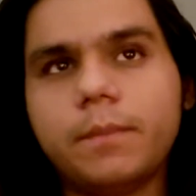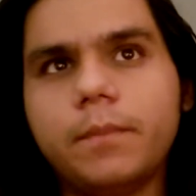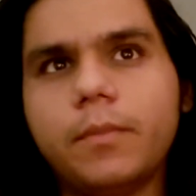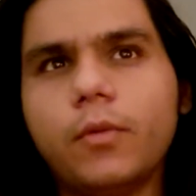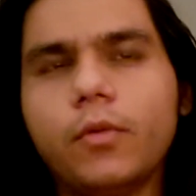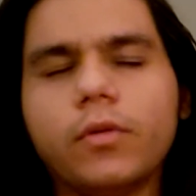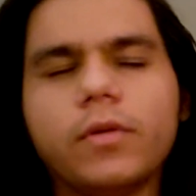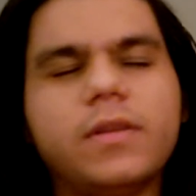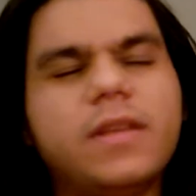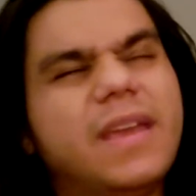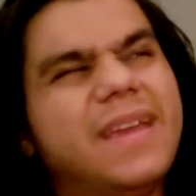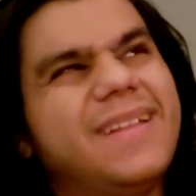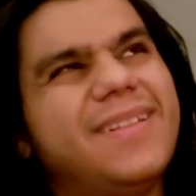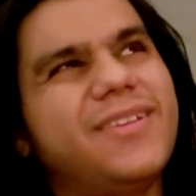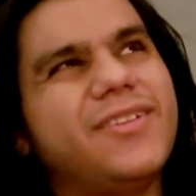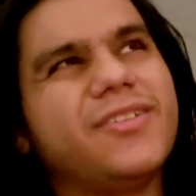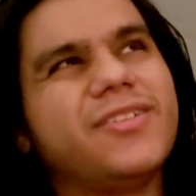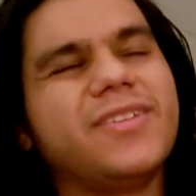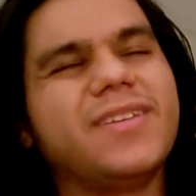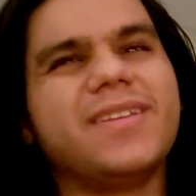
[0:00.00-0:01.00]
or
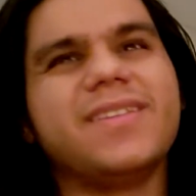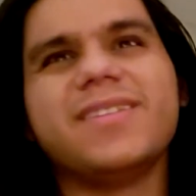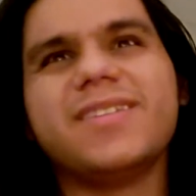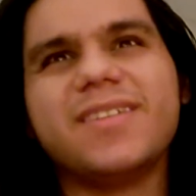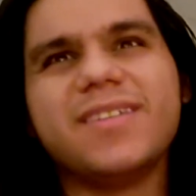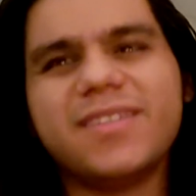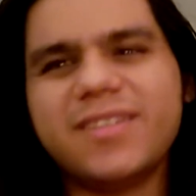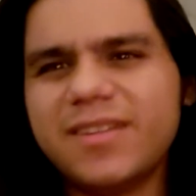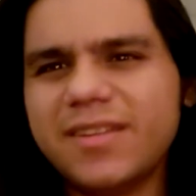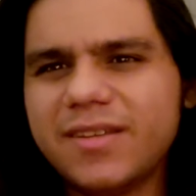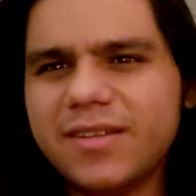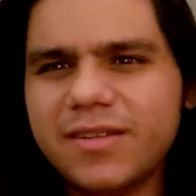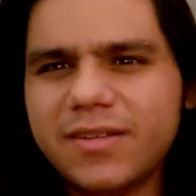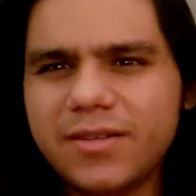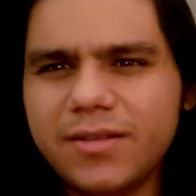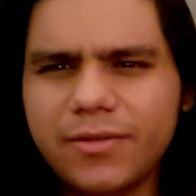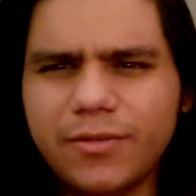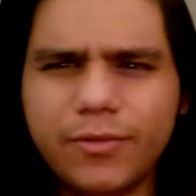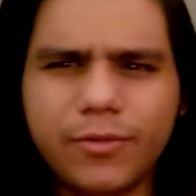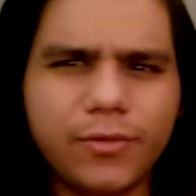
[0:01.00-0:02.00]
tailor's
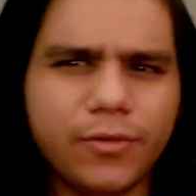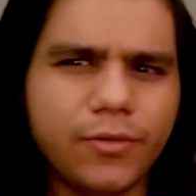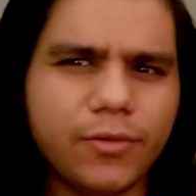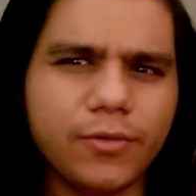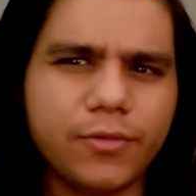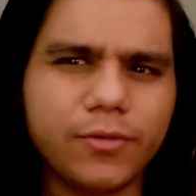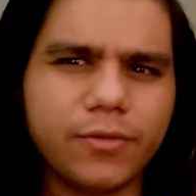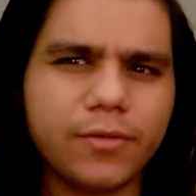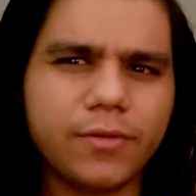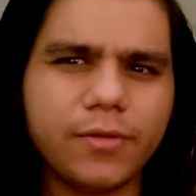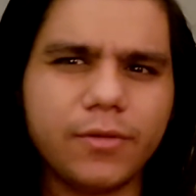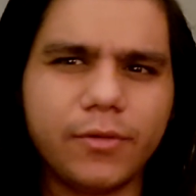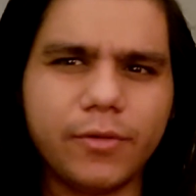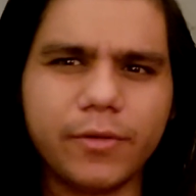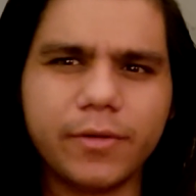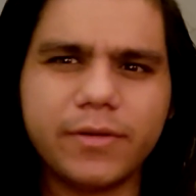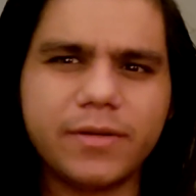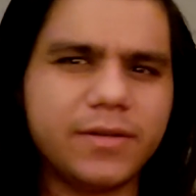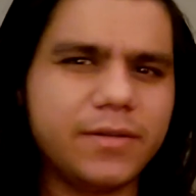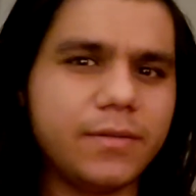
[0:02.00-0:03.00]
assistant or, or,
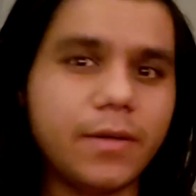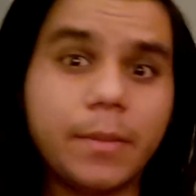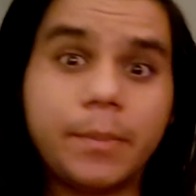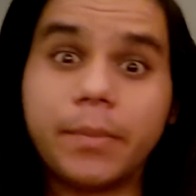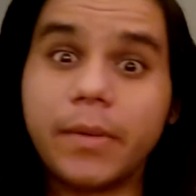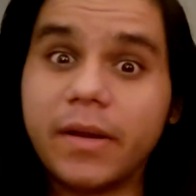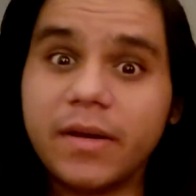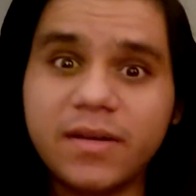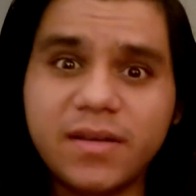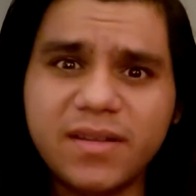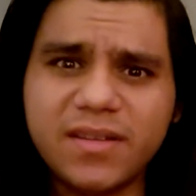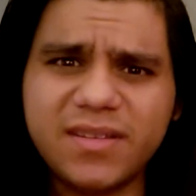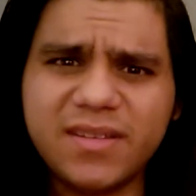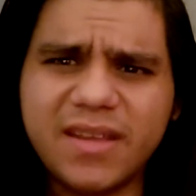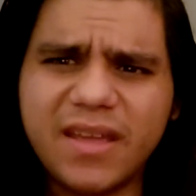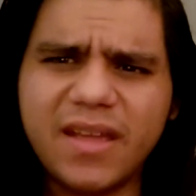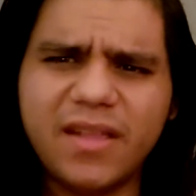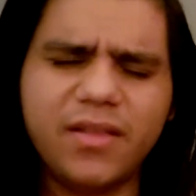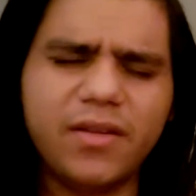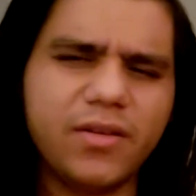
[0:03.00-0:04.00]
or apprentice
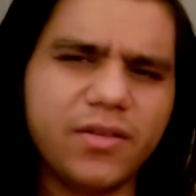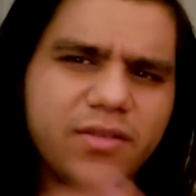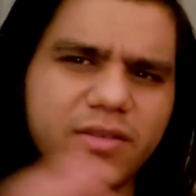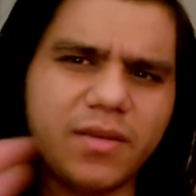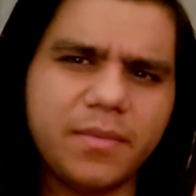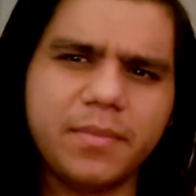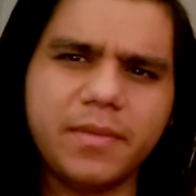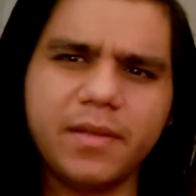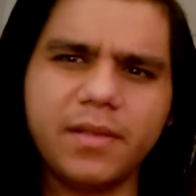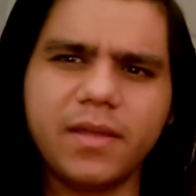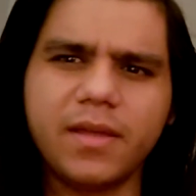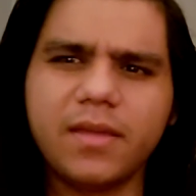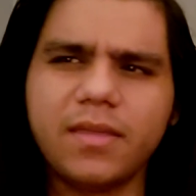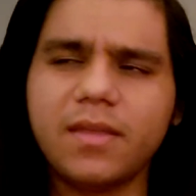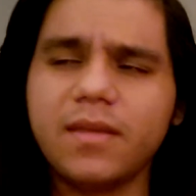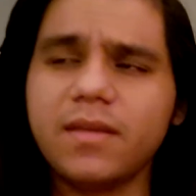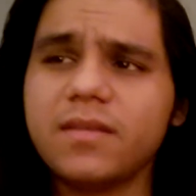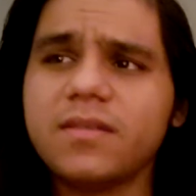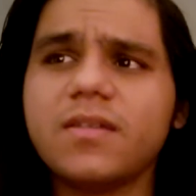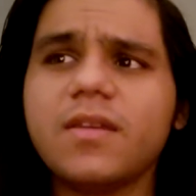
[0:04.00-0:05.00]
tailor or something like
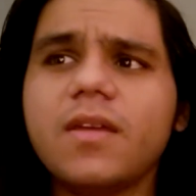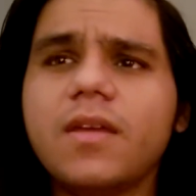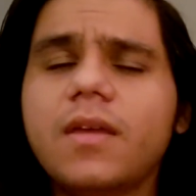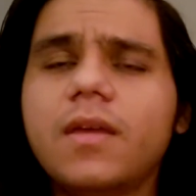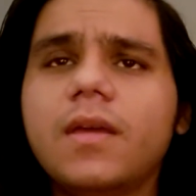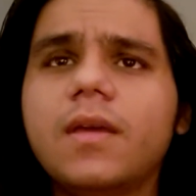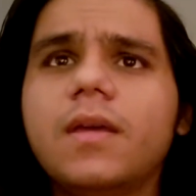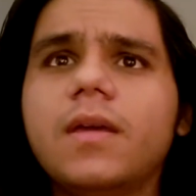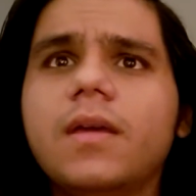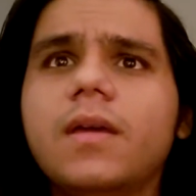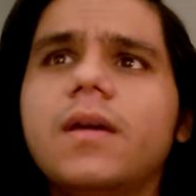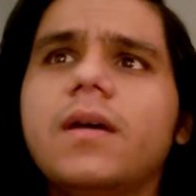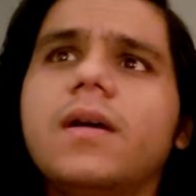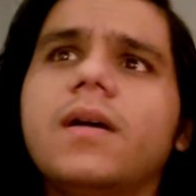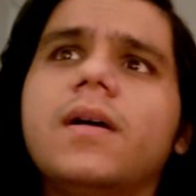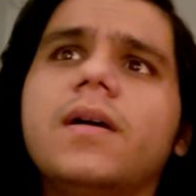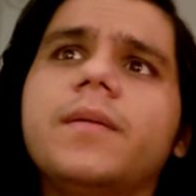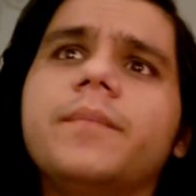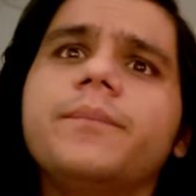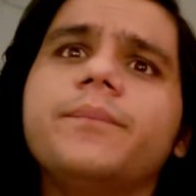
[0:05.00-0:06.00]
this.
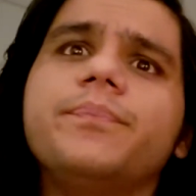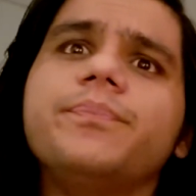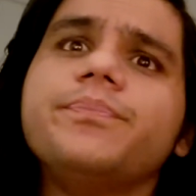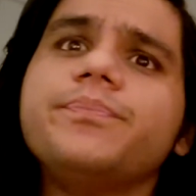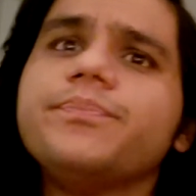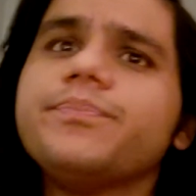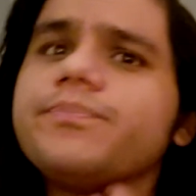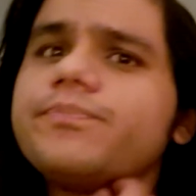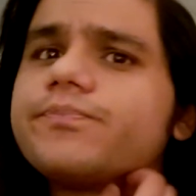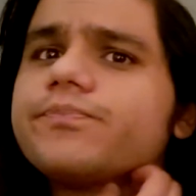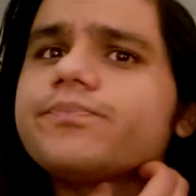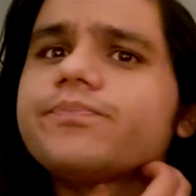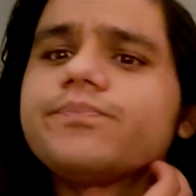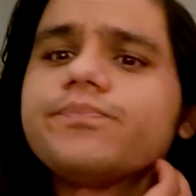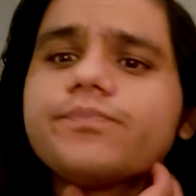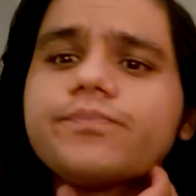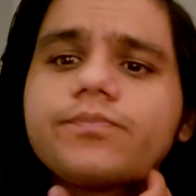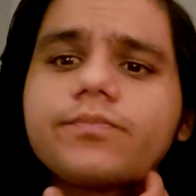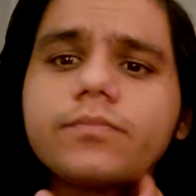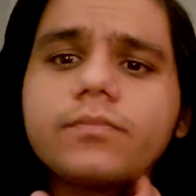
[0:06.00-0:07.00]
Um,
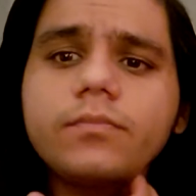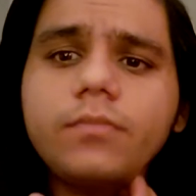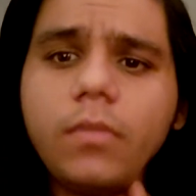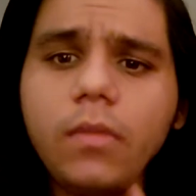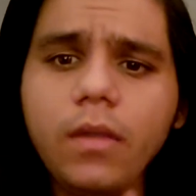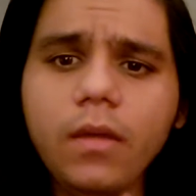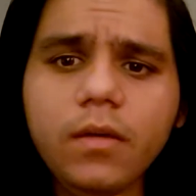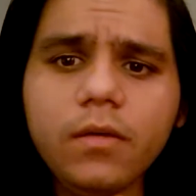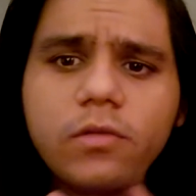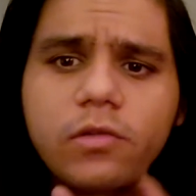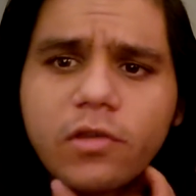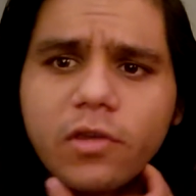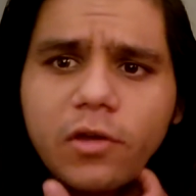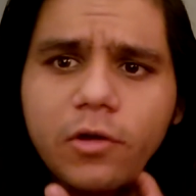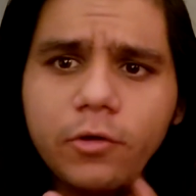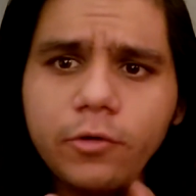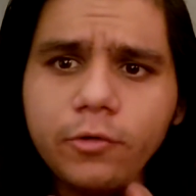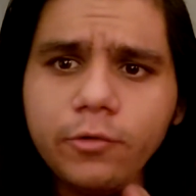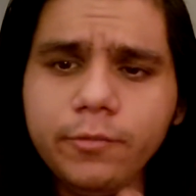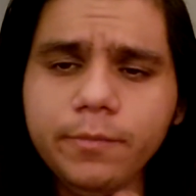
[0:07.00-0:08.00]

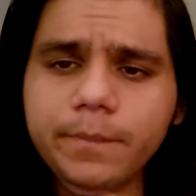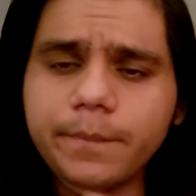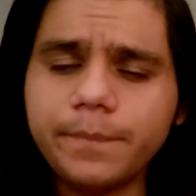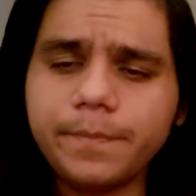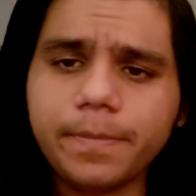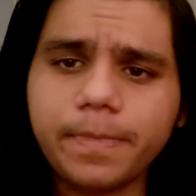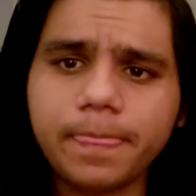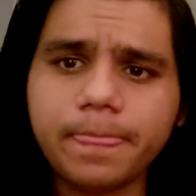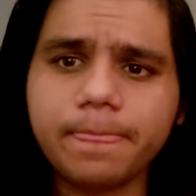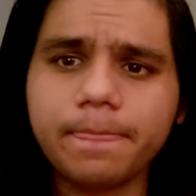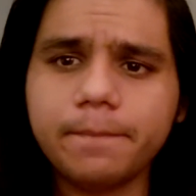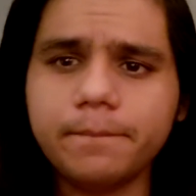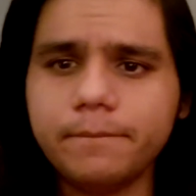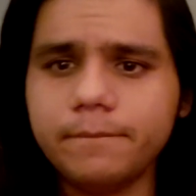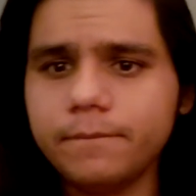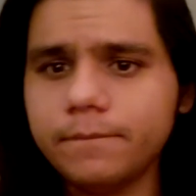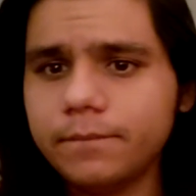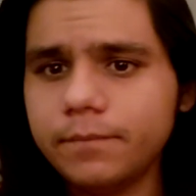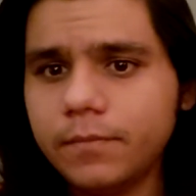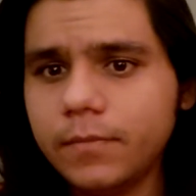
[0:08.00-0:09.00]
so,
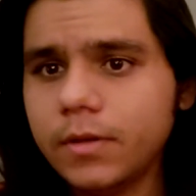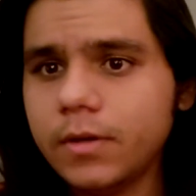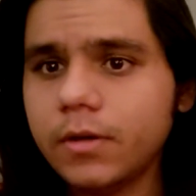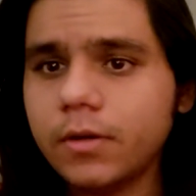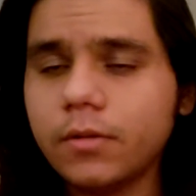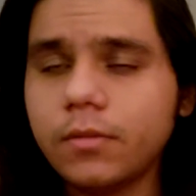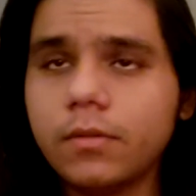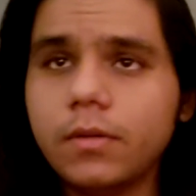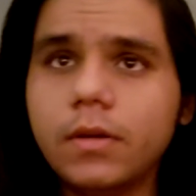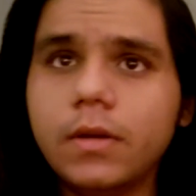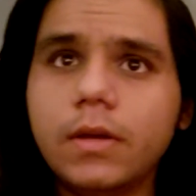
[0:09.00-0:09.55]
you know,